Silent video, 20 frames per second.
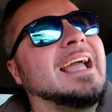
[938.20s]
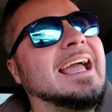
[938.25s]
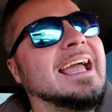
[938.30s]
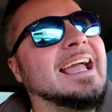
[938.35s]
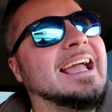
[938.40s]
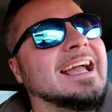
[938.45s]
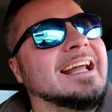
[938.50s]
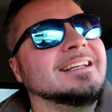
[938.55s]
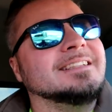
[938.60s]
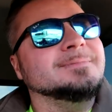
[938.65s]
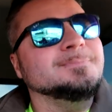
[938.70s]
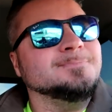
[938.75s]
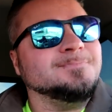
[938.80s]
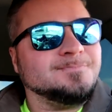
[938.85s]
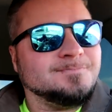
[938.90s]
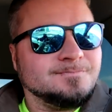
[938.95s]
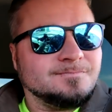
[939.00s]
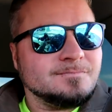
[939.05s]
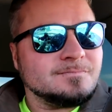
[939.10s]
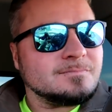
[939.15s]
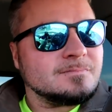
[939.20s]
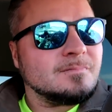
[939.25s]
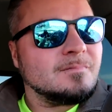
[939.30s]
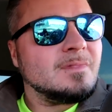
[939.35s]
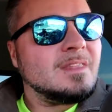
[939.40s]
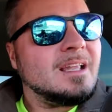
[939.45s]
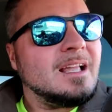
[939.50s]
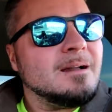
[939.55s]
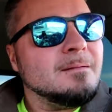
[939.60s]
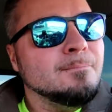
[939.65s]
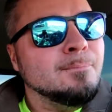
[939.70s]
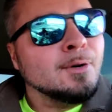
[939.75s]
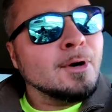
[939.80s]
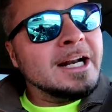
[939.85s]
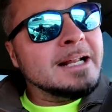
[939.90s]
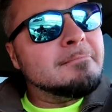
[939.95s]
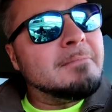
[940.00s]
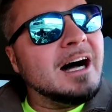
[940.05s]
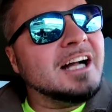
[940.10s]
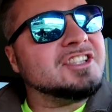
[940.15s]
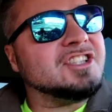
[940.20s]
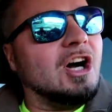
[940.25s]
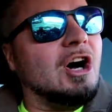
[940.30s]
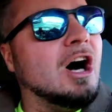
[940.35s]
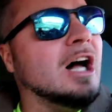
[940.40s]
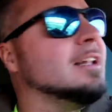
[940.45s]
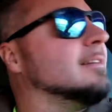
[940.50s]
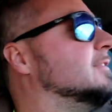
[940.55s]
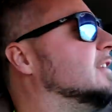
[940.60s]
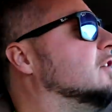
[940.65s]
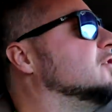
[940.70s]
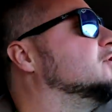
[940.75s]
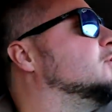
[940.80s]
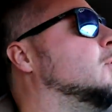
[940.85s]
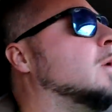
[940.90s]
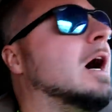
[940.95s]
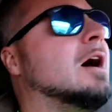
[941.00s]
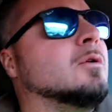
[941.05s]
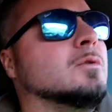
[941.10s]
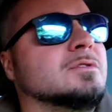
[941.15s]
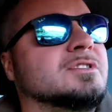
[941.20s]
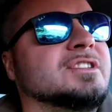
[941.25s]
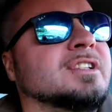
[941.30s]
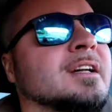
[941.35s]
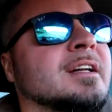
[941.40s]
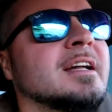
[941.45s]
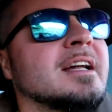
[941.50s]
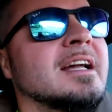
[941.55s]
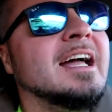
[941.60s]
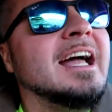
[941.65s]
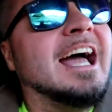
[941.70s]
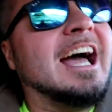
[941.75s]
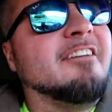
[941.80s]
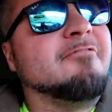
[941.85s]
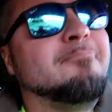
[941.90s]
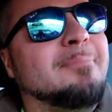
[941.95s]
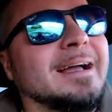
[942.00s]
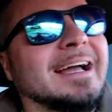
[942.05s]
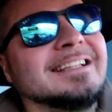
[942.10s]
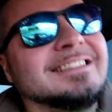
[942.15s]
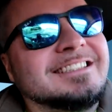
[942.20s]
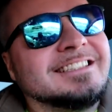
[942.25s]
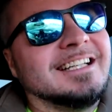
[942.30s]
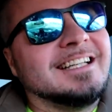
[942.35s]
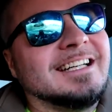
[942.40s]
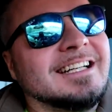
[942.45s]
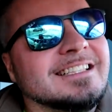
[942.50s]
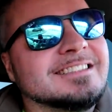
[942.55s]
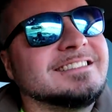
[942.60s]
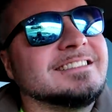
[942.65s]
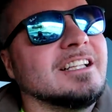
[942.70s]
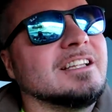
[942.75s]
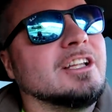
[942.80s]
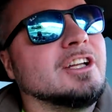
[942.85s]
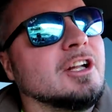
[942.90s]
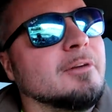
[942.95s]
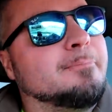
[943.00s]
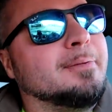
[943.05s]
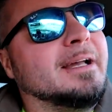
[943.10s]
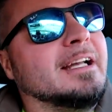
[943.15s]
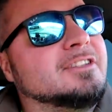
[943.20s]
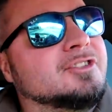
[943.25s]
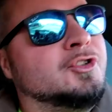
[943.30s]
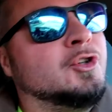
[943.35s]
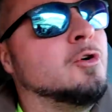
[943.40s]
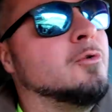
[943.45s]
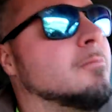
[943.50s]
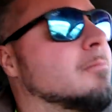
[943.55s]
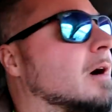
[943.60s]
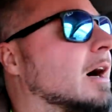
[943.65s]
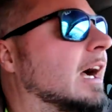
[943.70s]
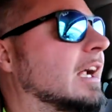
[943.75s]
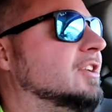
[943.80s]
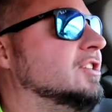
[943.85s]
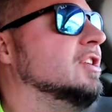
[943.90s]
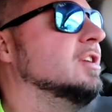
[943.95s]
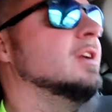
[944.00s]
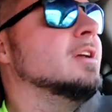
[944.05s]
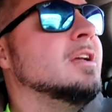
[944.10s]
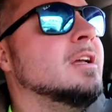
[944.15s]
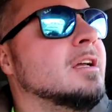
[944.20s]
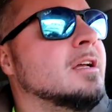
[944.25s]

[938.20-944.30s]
And pretty much all of those quotes have been just a little bit too much.